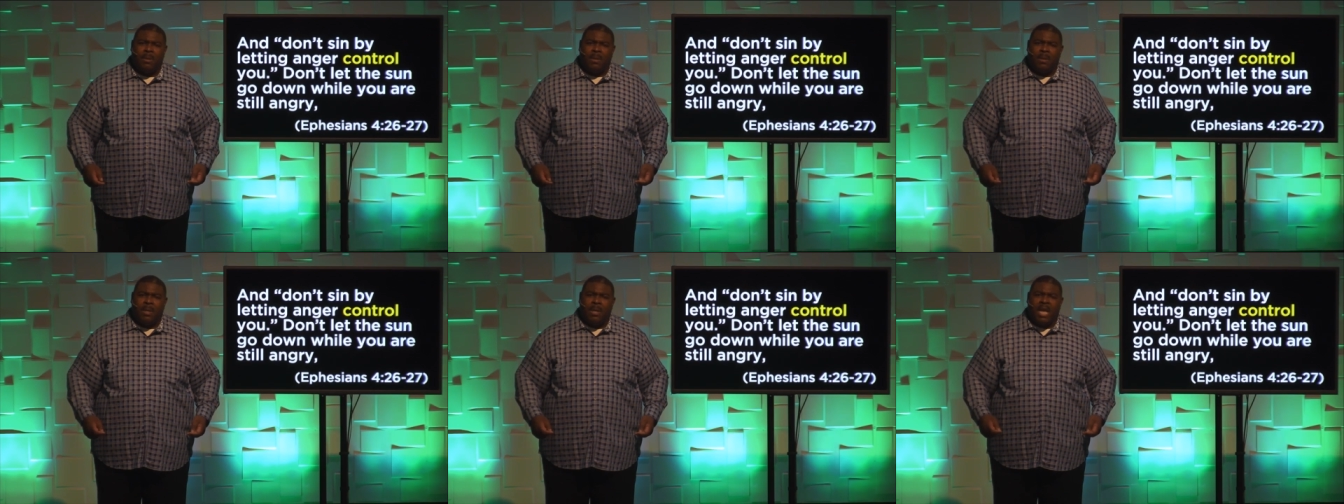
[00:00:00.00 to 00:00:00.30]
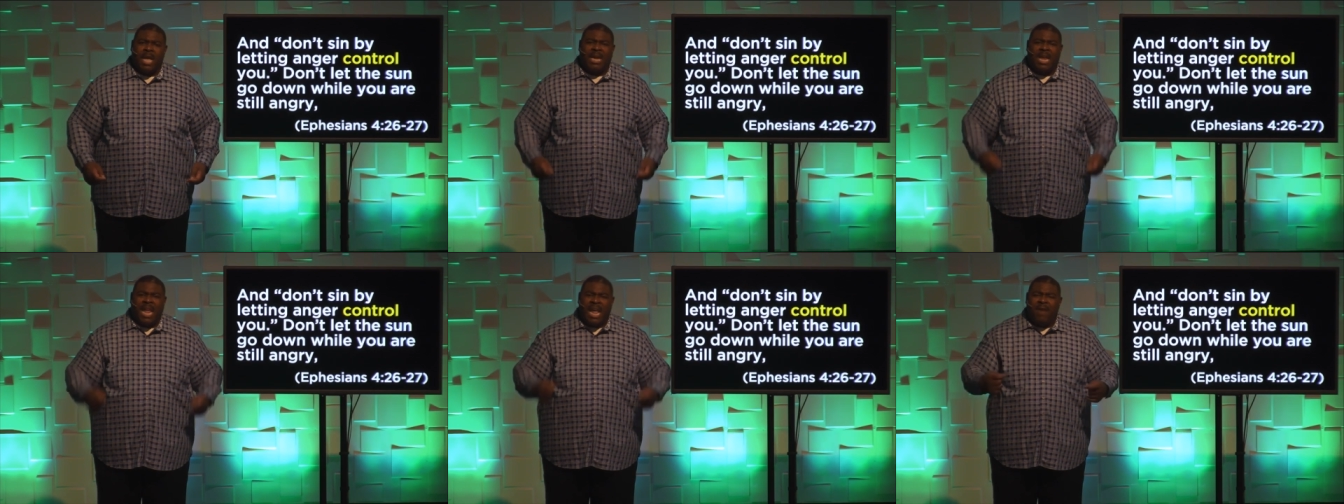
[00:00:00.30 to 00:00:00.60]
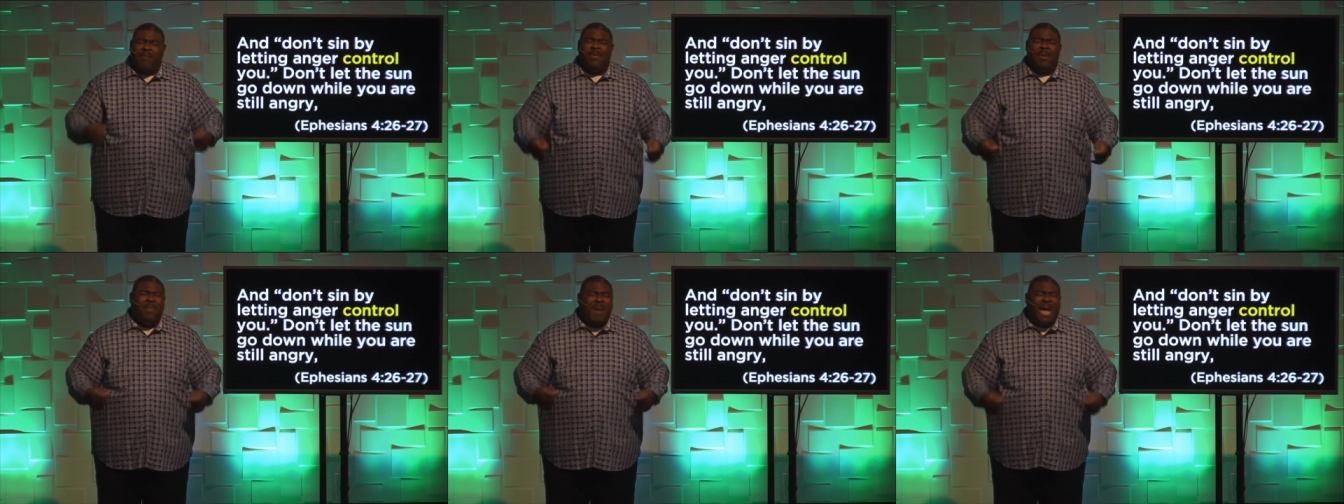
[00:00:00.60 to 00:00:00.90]
And
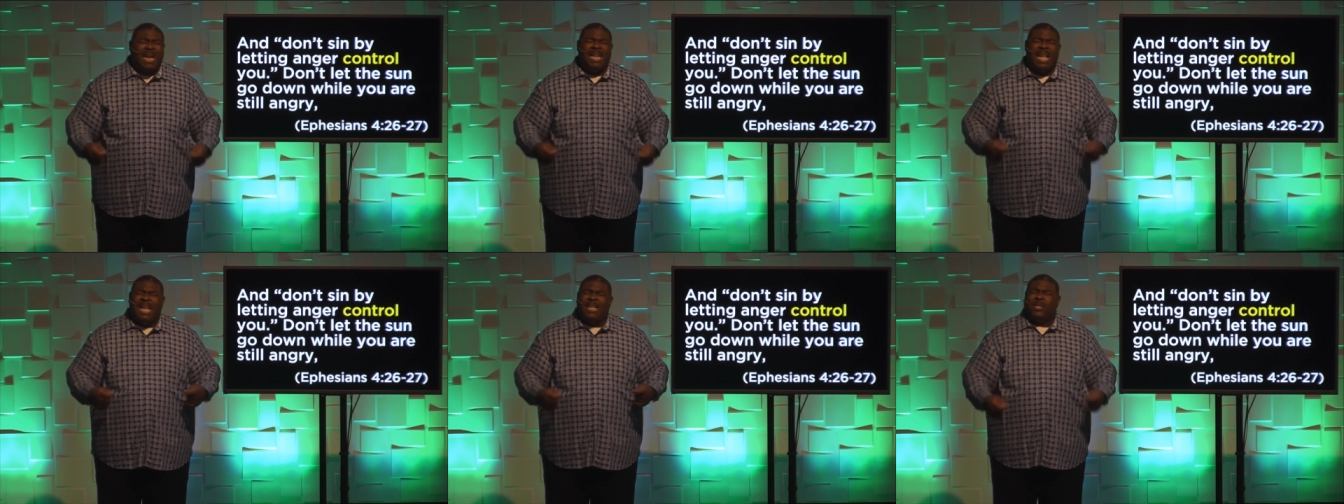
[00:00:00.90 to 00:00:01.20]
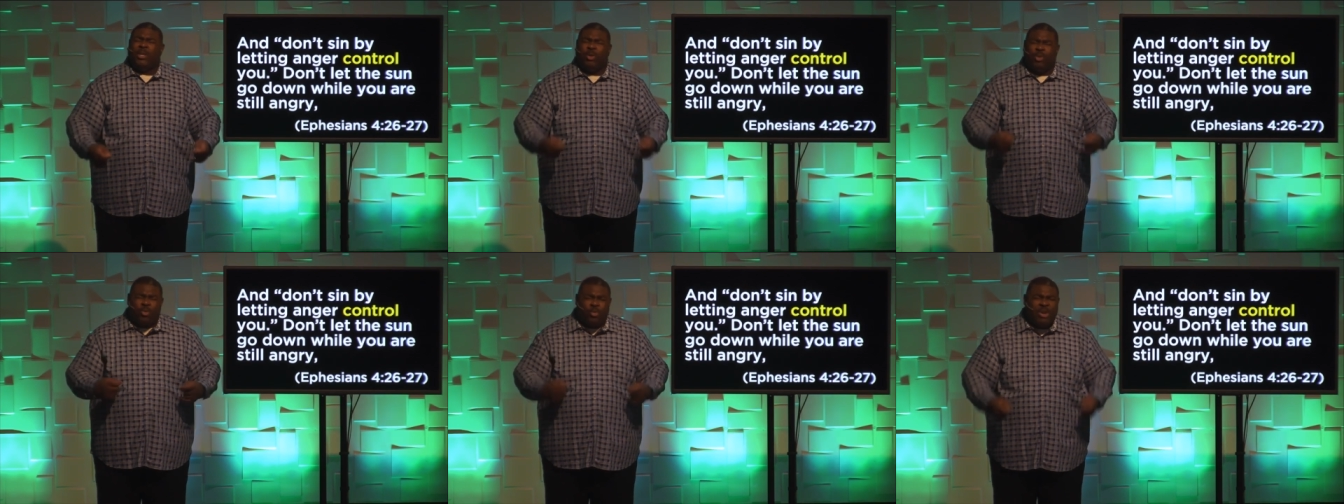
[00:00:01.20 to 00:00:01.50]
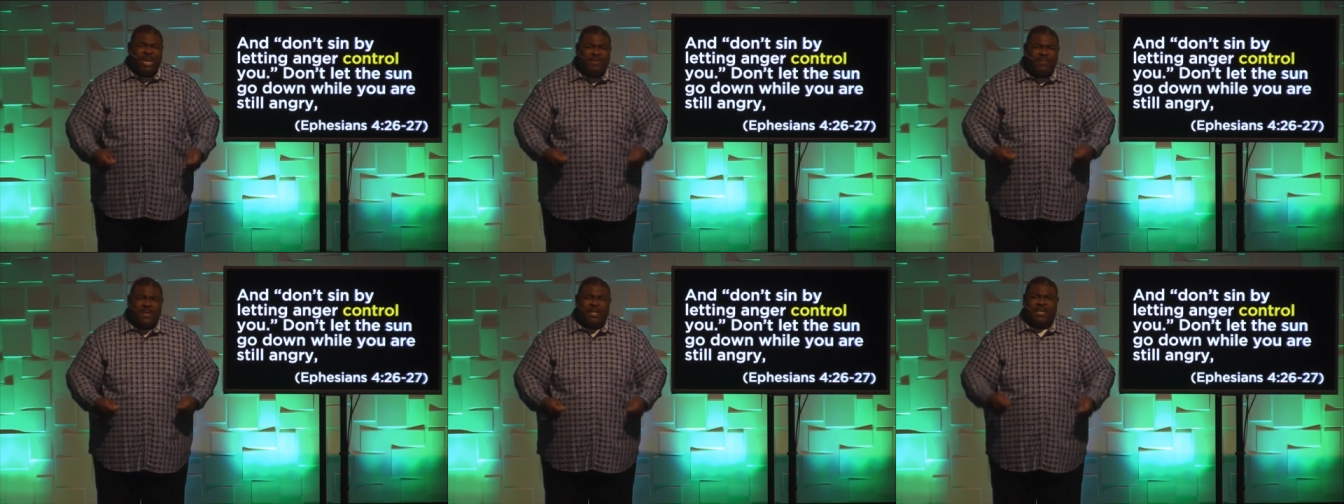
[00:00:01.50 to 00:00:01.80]
everybody has a
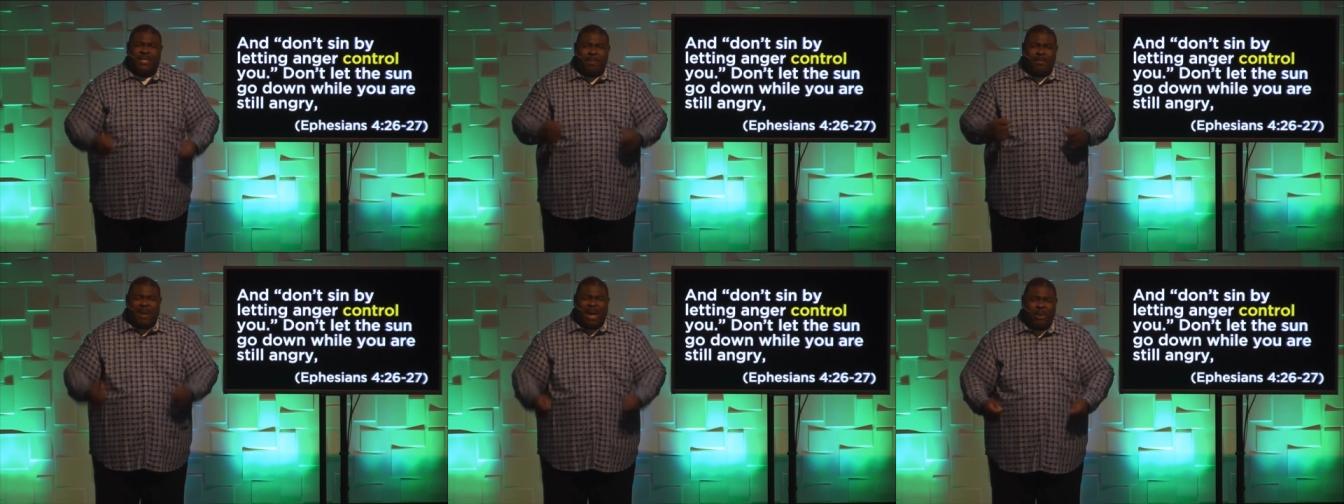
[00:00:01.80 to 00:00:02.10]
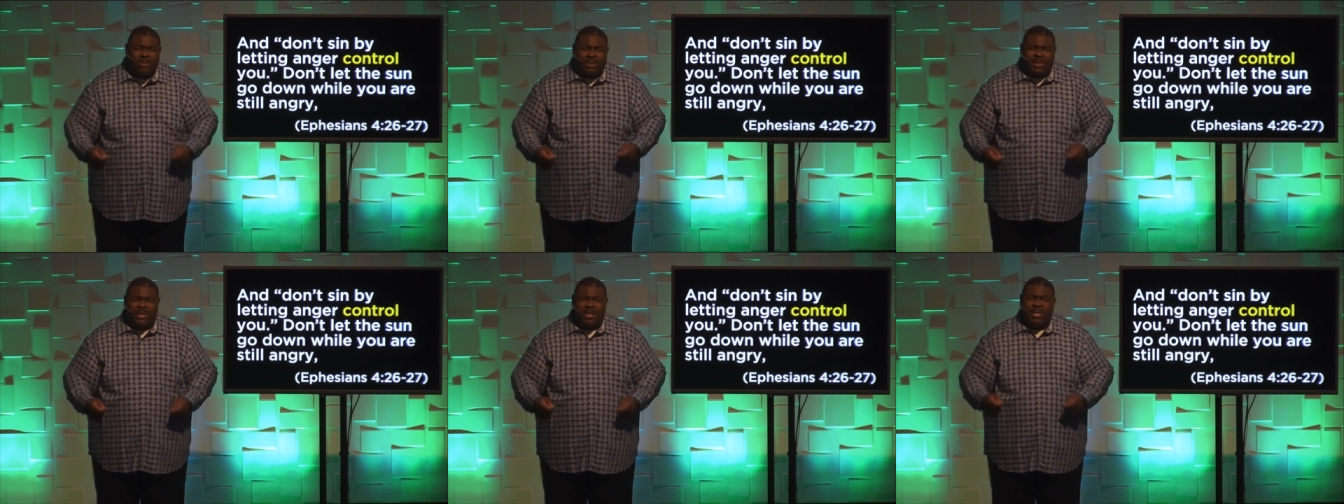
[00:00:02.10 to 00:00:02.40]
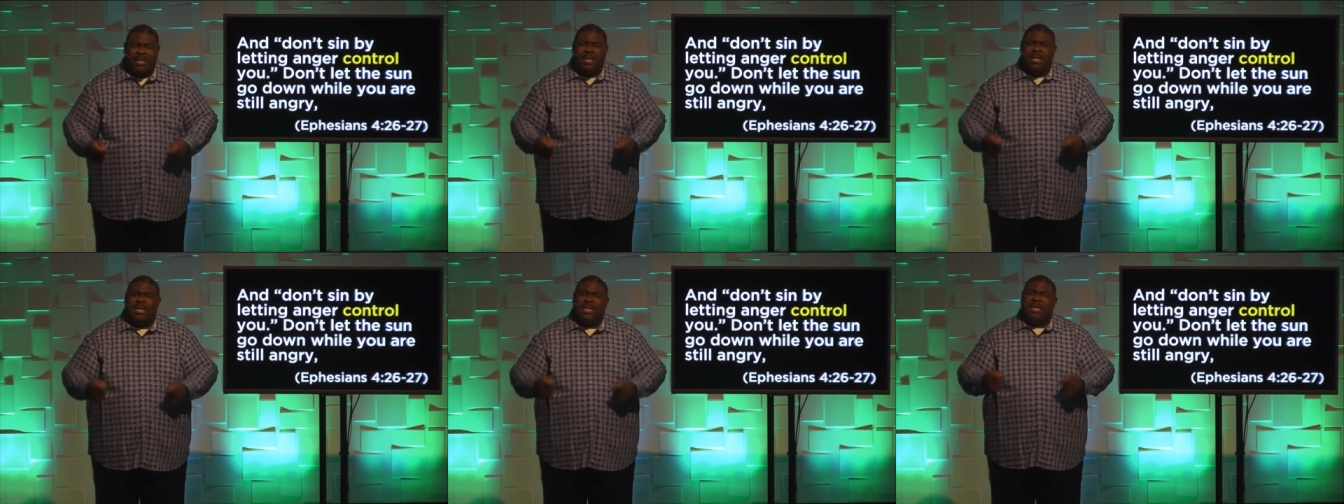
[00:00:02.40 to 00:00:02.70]
grievance about
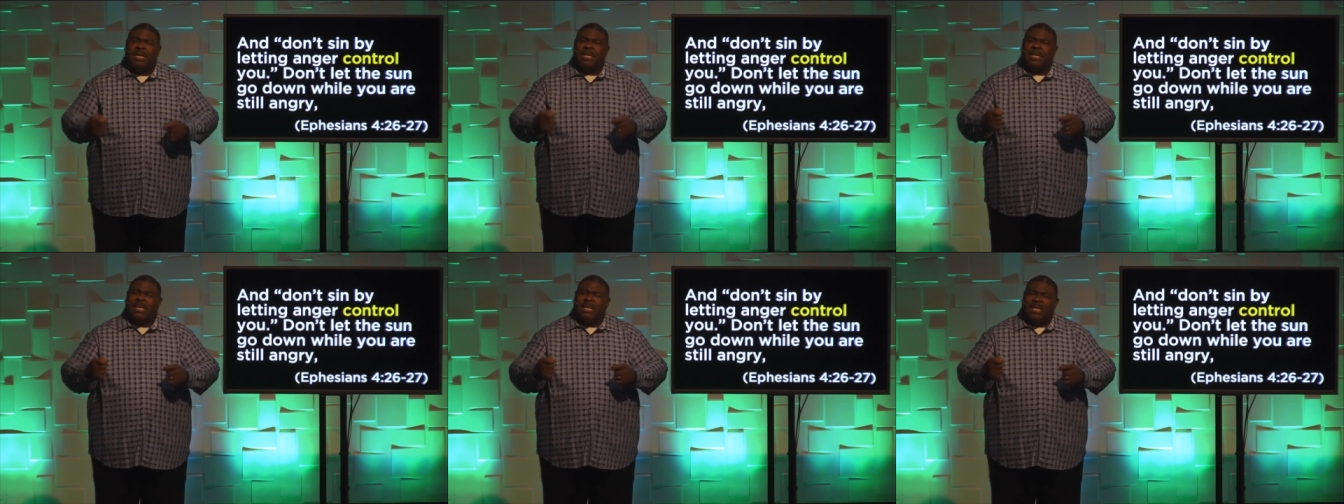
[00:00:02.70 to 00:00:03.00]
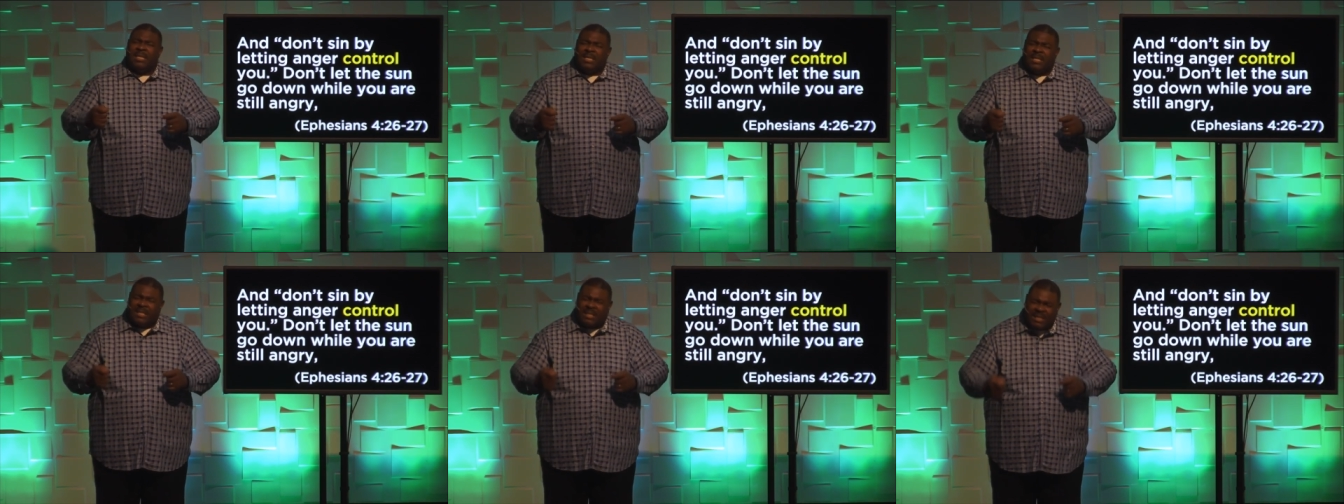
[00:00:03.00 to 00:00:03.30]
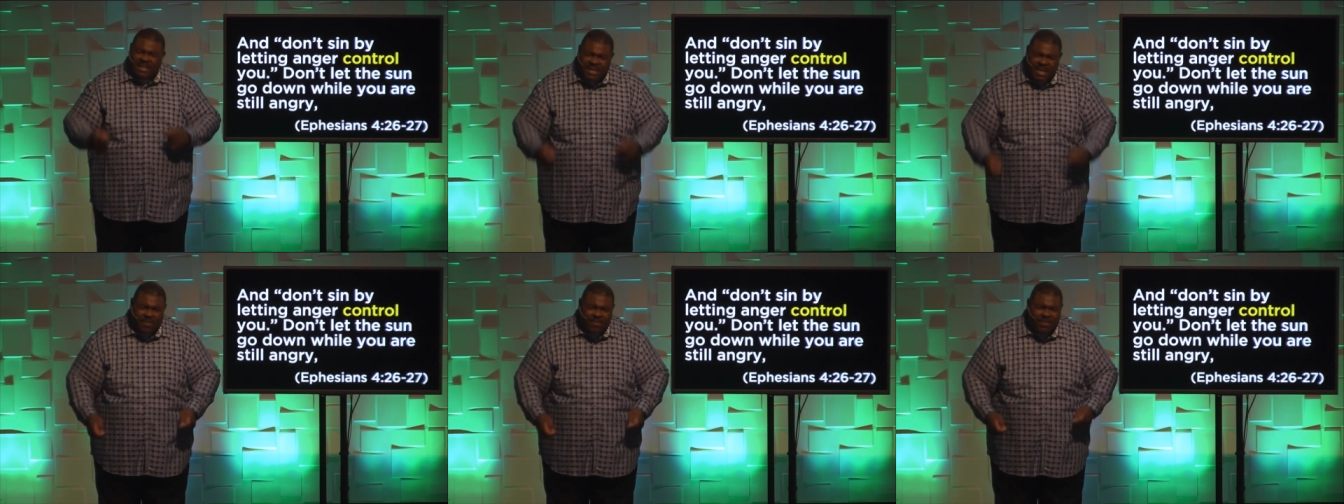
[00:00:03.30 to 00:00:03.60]

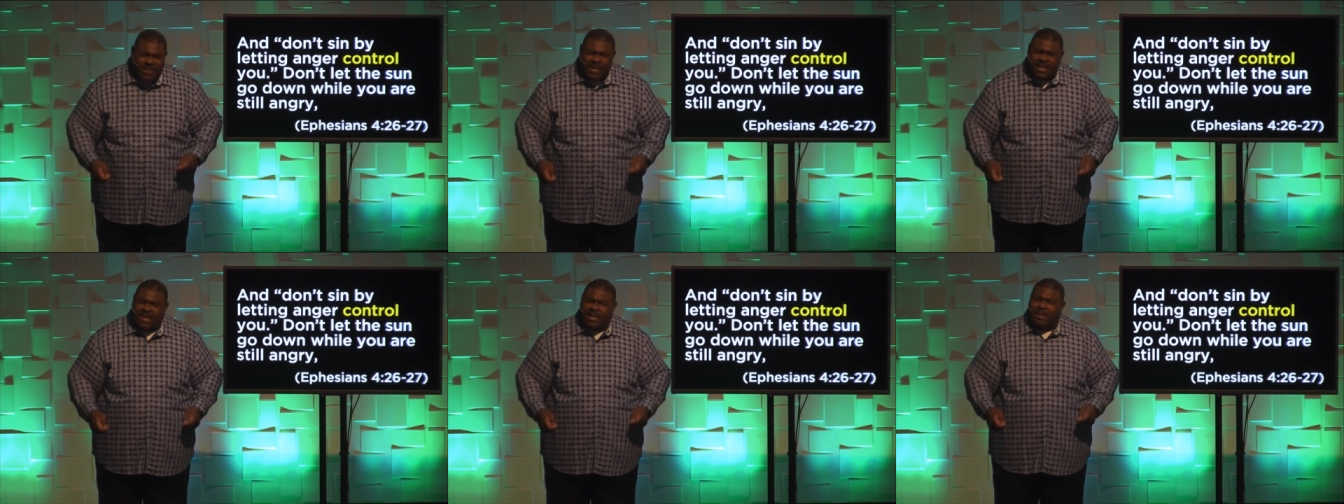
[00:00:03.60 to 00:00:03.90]
something.